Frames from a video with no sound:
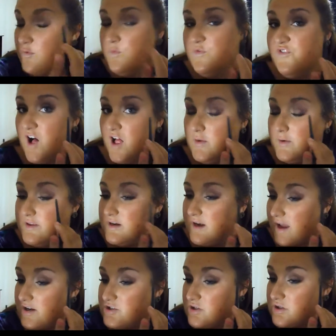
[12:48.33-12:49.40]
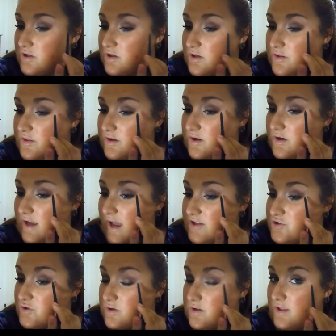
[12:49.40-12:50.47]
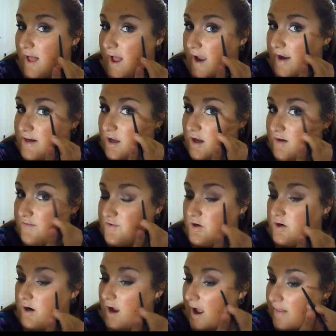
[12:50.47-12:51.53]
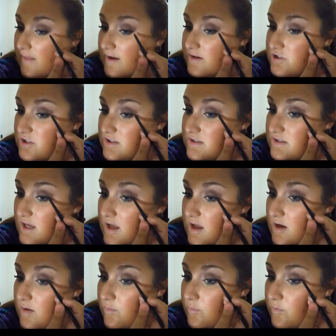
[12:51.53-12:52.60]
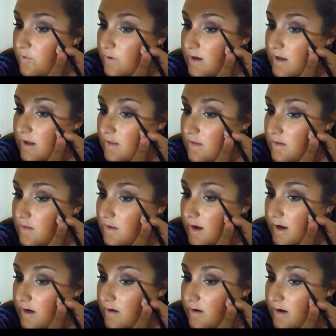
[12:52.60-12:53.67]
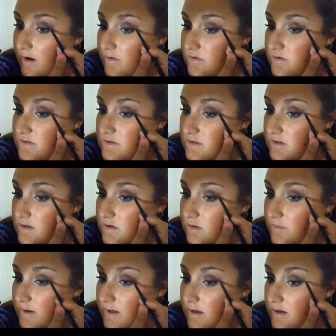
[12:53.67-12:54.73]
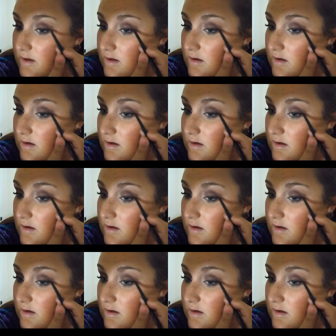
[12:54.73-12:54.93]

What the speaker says: following the natural line of your eyelashes, bringing the liner out just a little bit.